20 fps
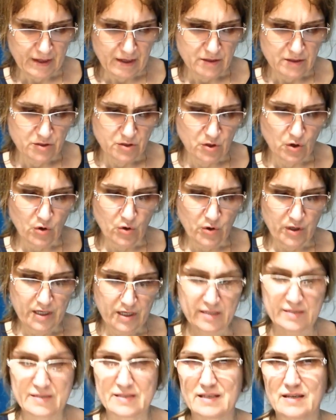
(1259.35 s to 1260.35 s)
So
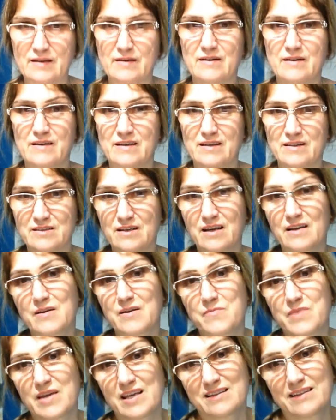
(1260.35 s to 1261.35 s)
it's gonna
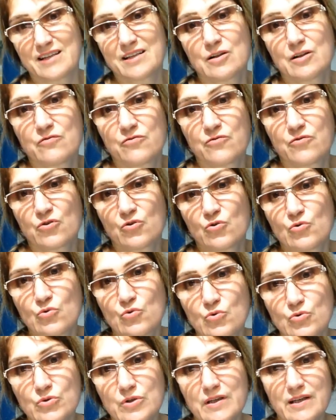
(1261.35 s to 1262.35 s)
be a little
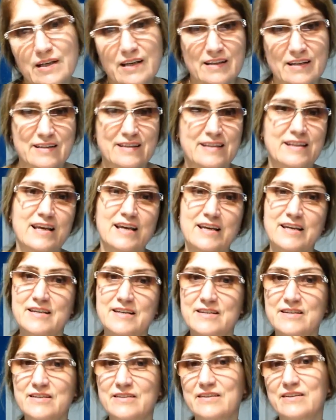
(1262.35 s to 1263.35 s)
fruit
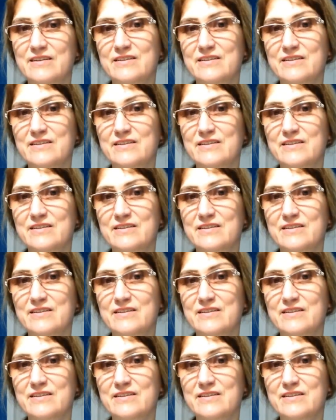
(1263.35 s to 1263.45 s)
containing